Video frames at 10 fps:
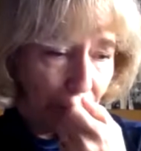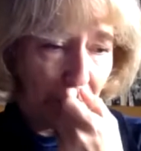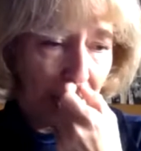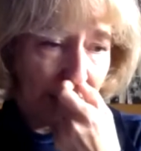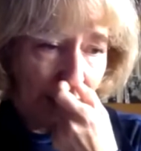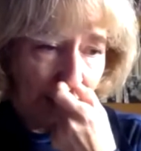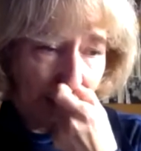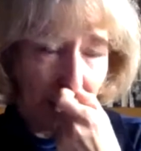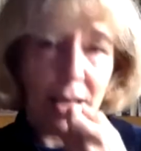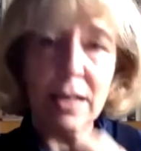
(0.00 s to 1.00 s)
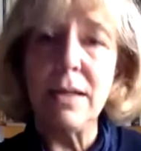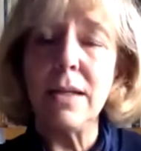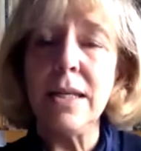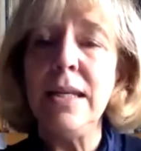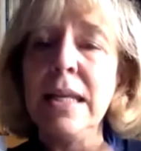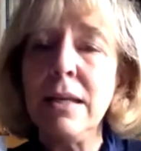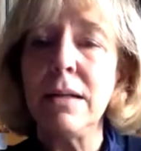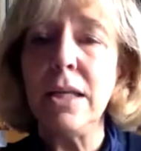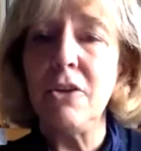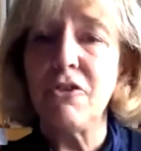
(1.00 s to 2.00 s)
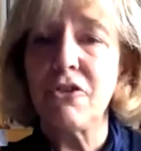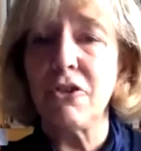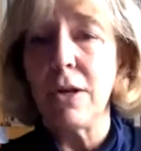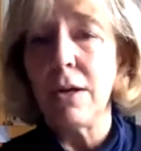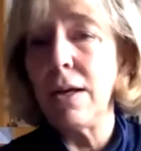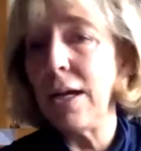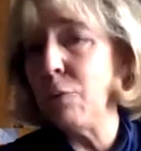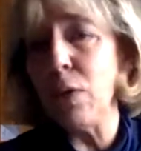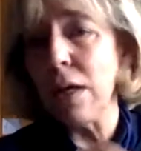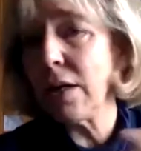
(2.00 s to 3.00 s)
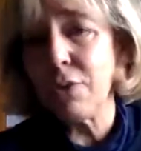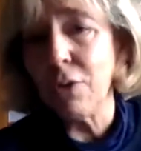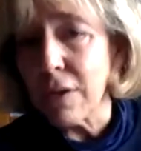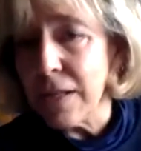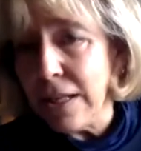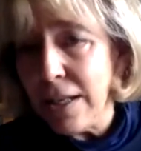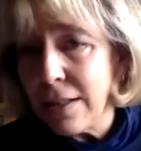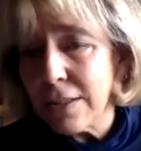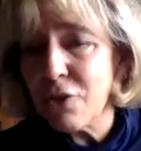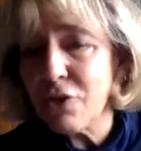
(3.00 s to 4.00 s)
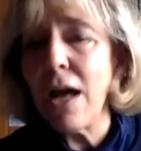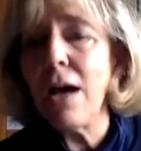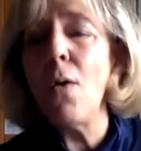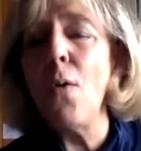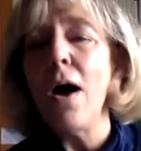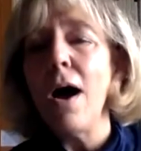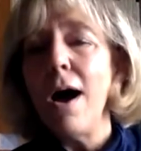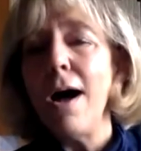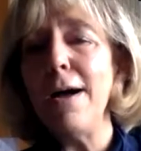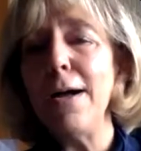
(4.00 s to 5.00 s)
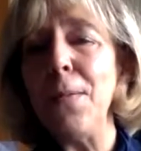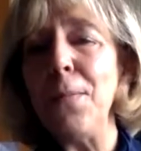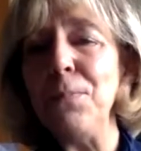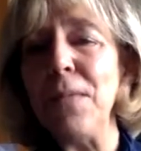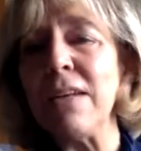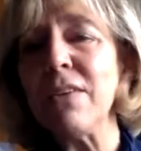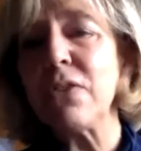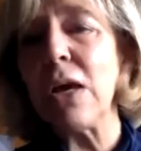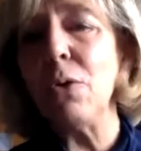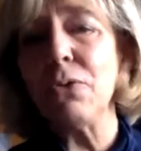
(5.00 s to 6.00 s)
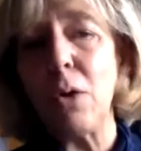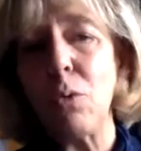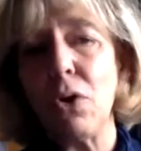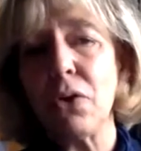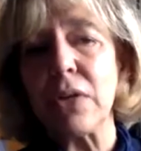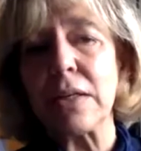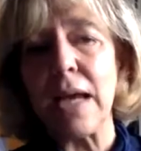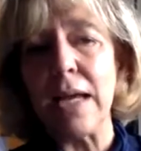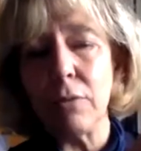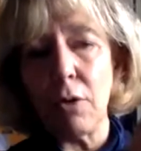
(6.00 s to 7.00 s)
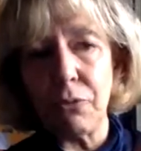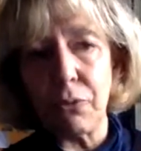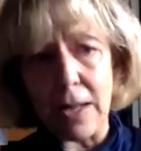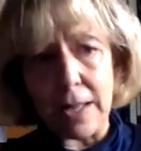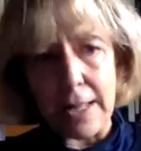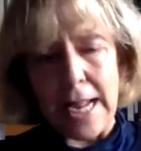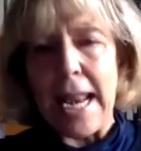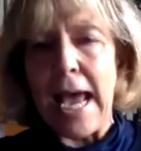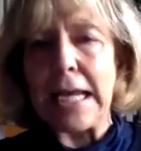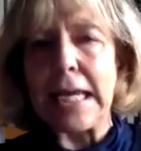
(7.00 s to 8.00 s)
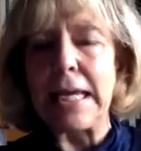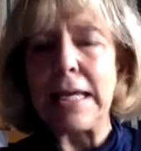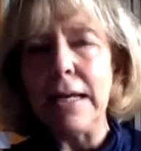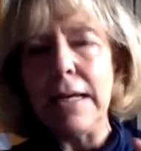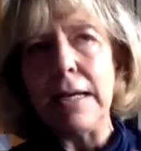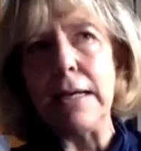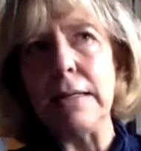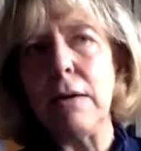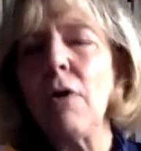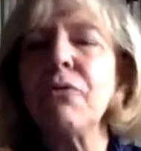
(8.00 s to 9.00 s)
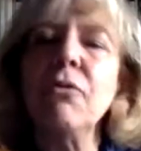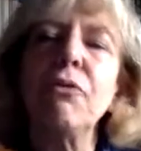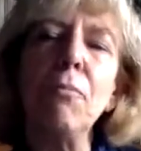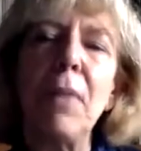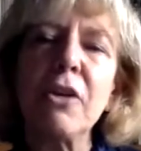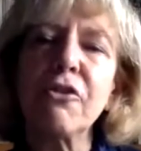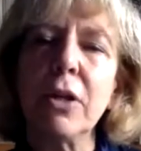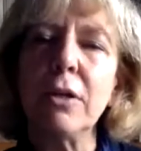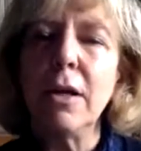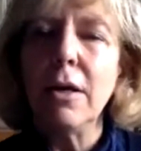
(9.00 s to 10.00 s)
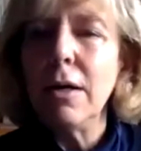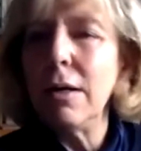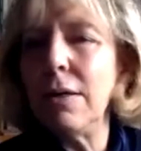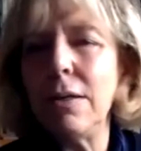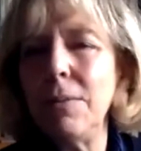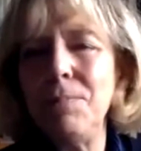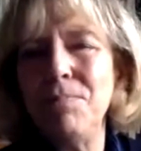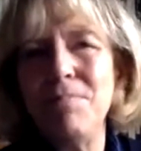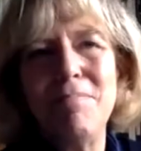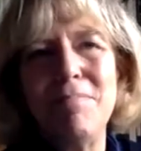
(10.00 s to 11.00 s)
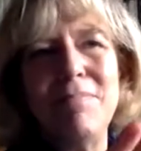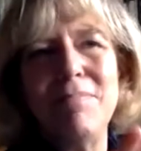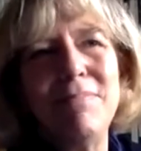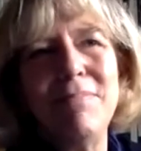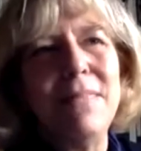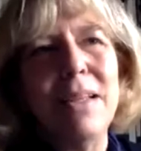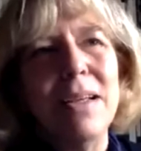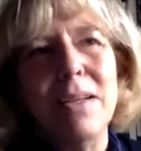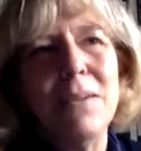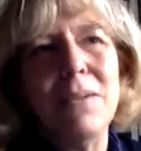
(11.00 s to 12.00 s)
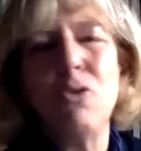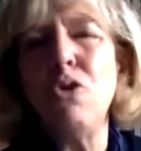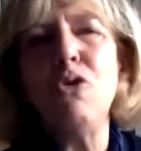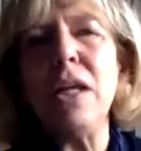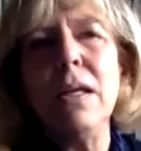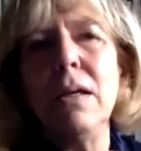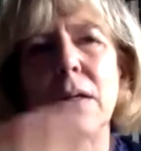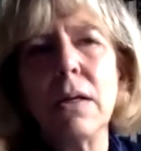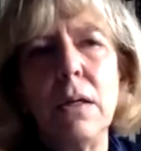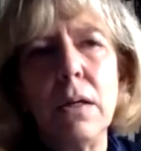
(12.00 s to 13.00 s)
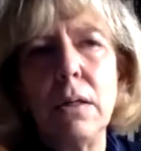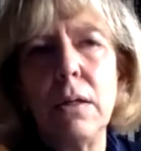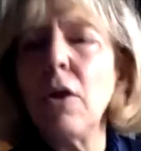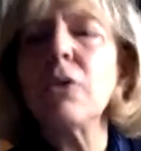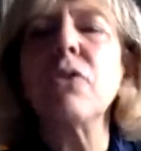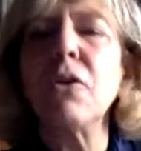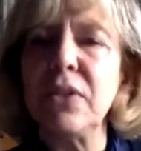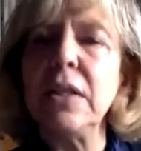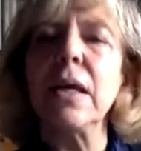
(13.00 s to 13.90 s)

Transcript: is mainly done in English and we are talking in English now. Um, and so there was a kind of a, uh, a lack uh, of information um, during uh, lots